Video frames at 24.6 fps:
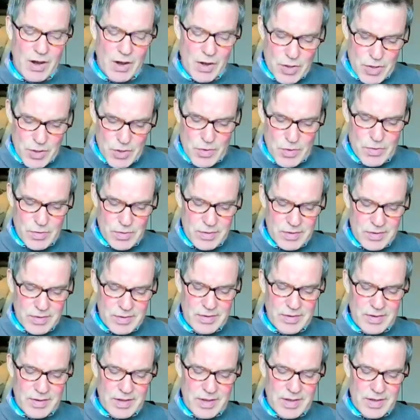are you
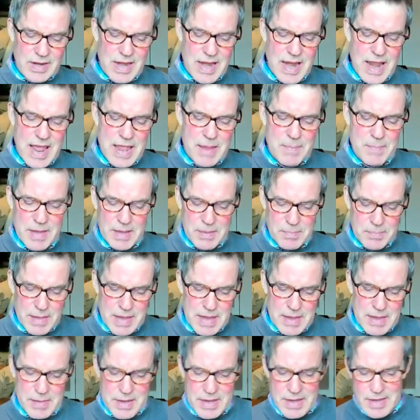naming
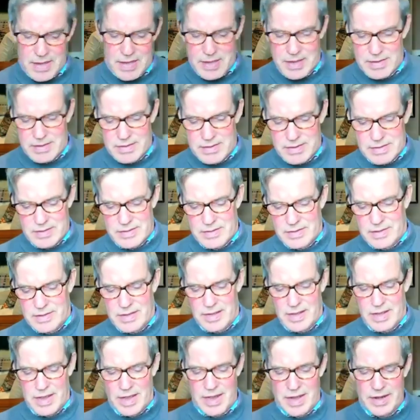maybe
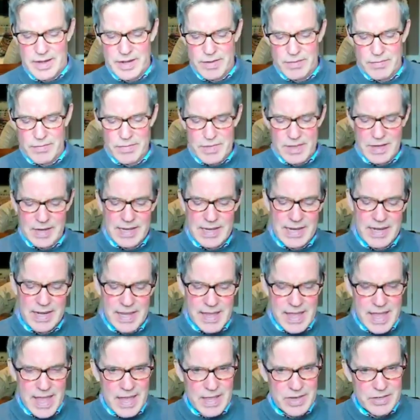kind of the
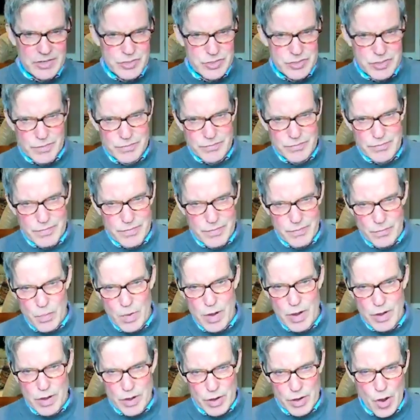leading edge of
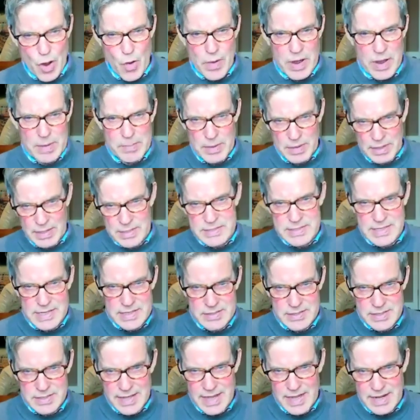where you're going? But let's
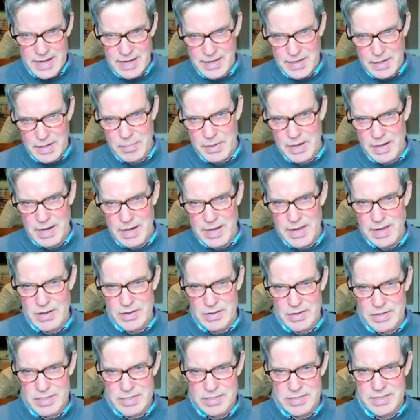get to that a little bit
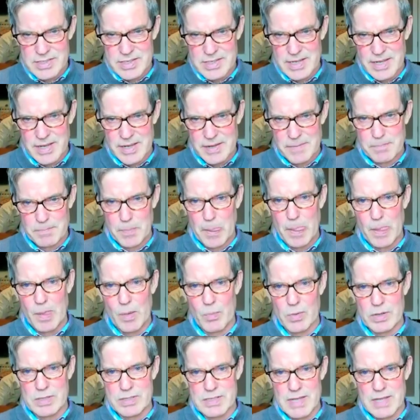later to see
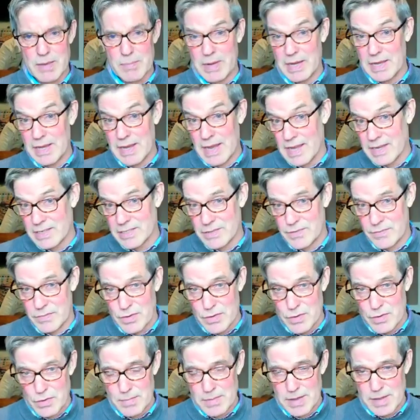what's coming next
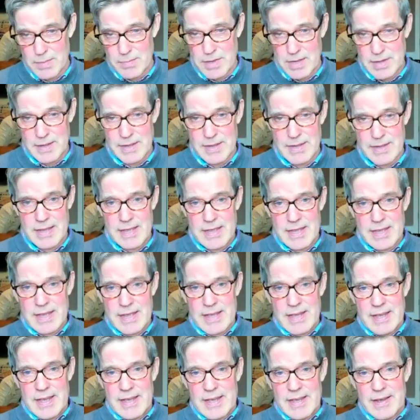for you, maybe,
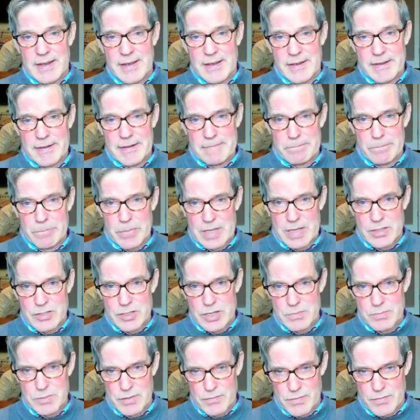in
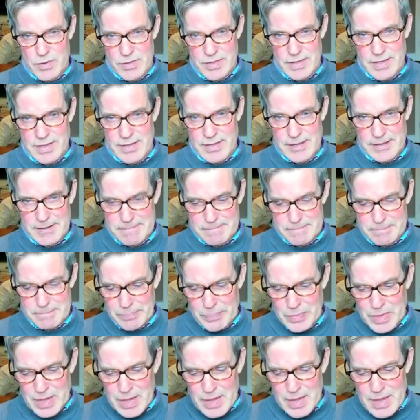terms of your thinking.
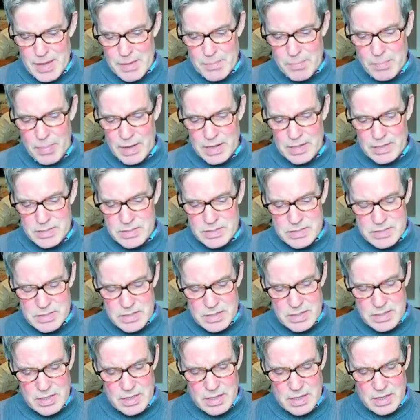But
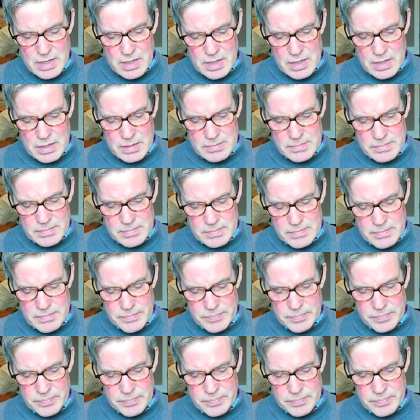I'm